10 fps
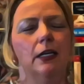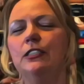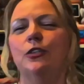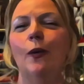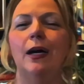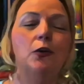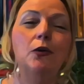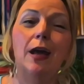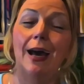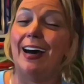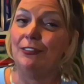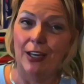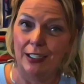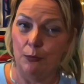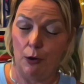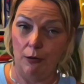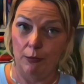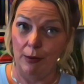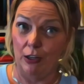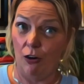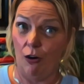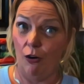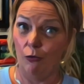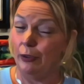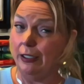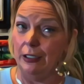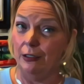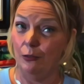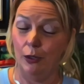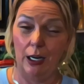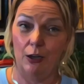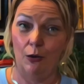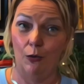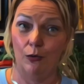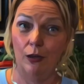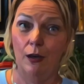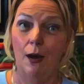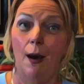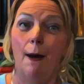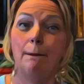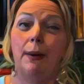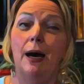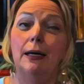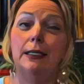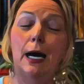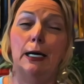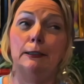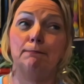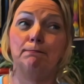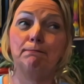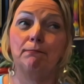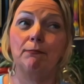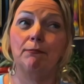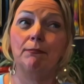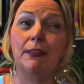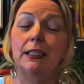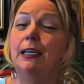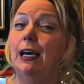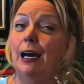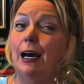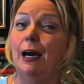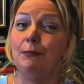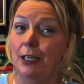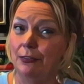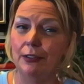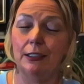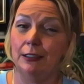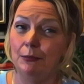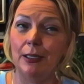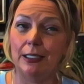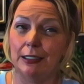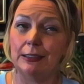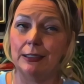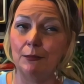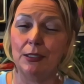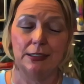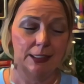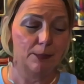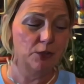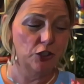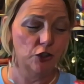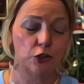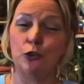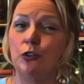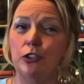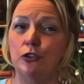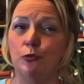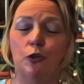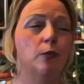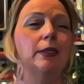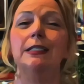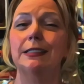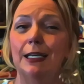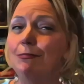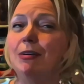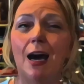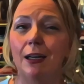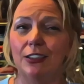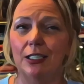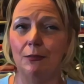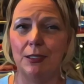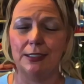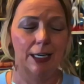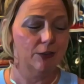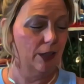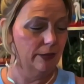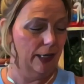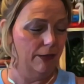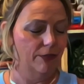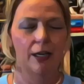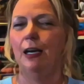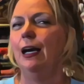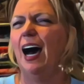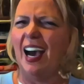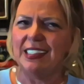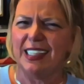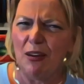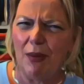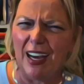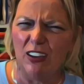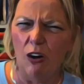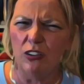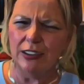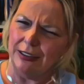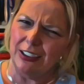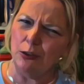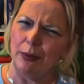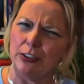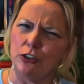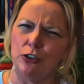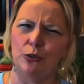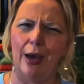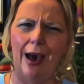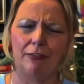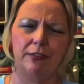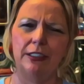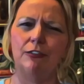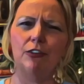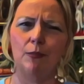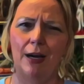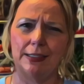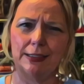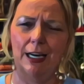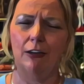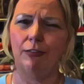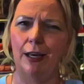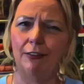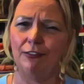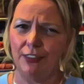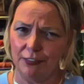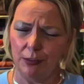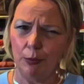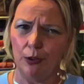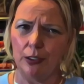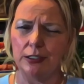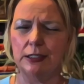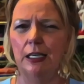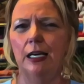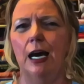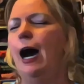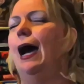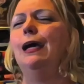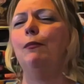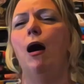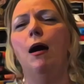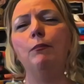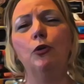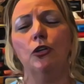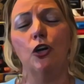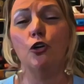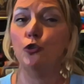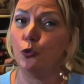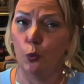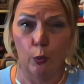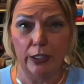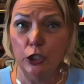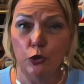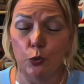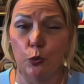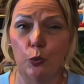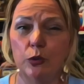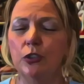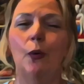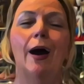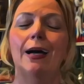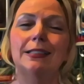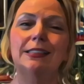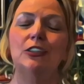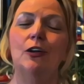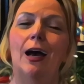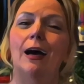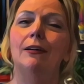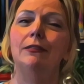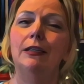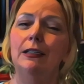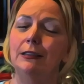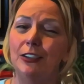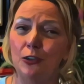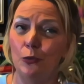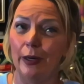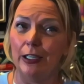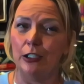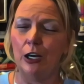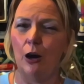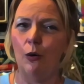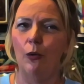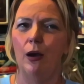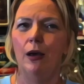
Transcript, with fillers: So I don't have any problem at all reading what I own. But um, yeah, I'm definitely making some exceptions to this rule because I am not going to miss out on life. I set my goal a little bit too hefty for myself 50 books. I am on book 22, so I still have a little way to go.